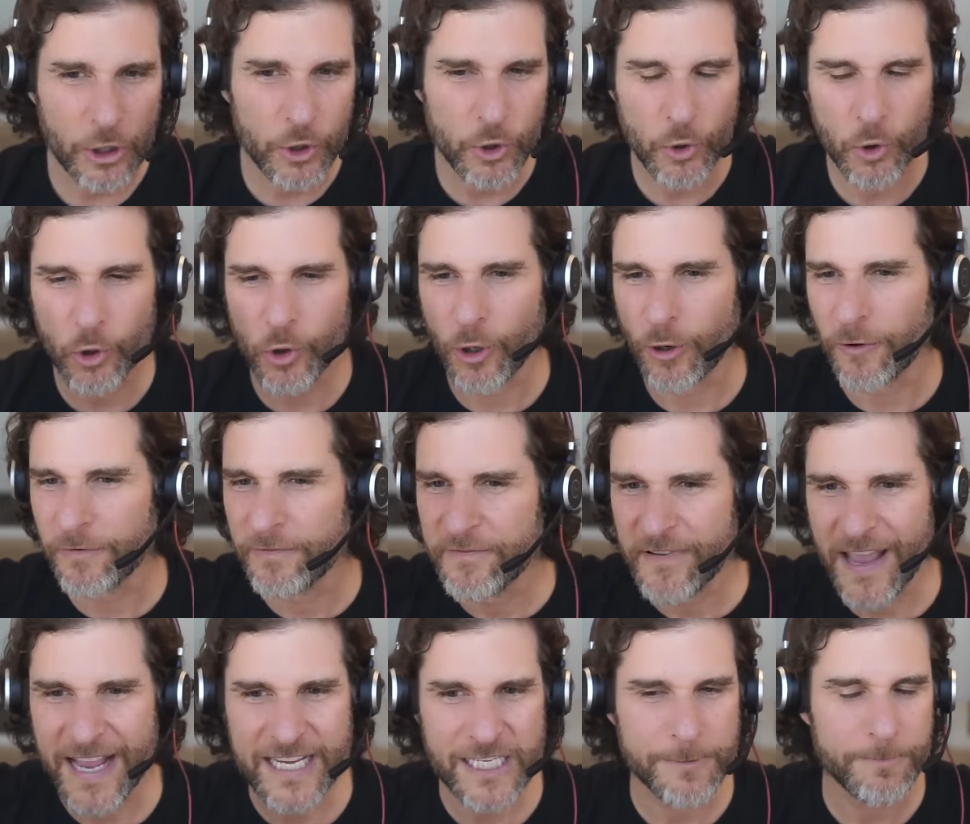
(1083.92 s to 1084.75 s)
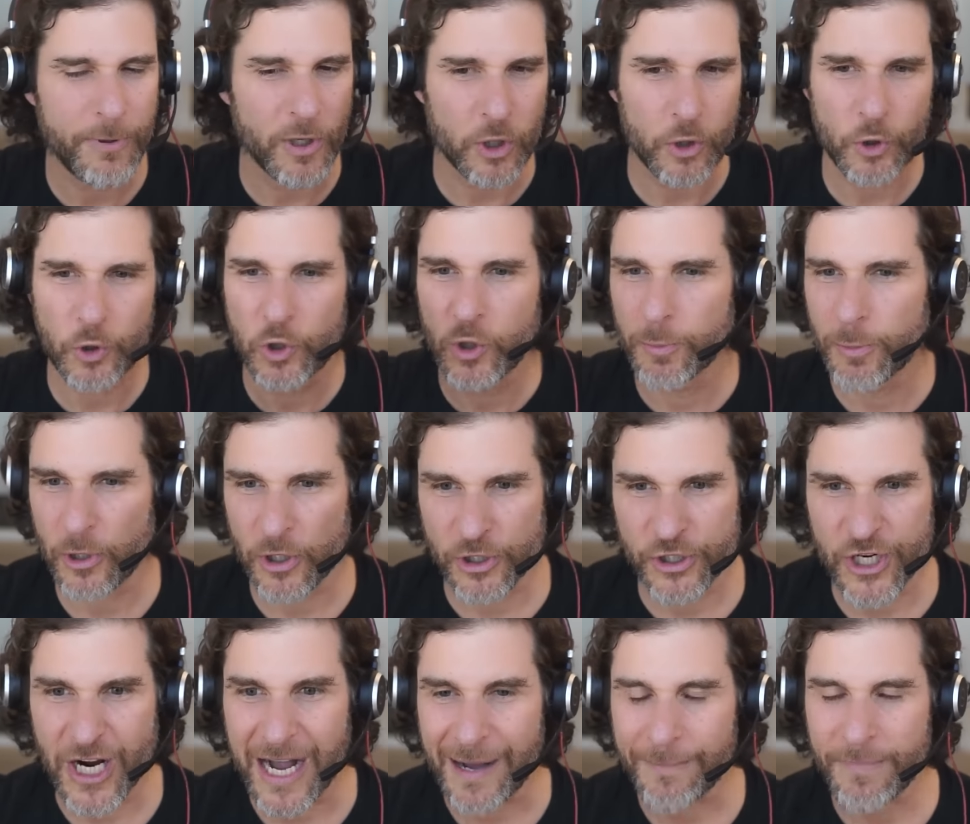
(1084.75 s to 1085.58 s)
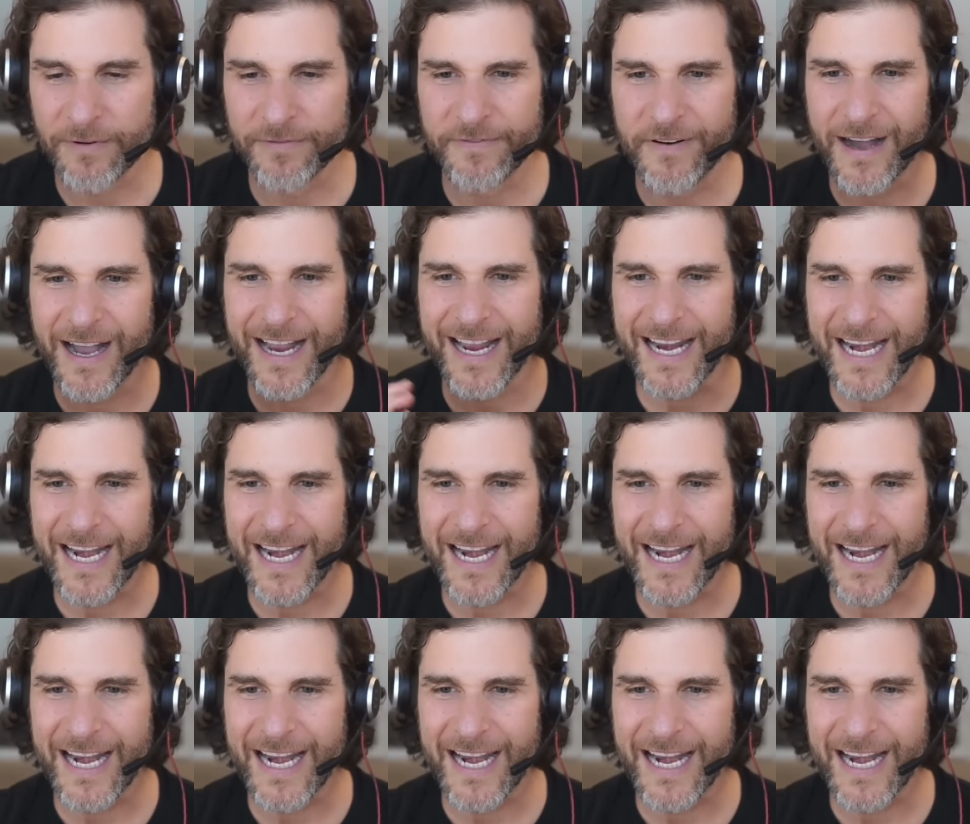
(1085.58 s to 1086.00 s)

Google, Facebook, Uber, Shopify,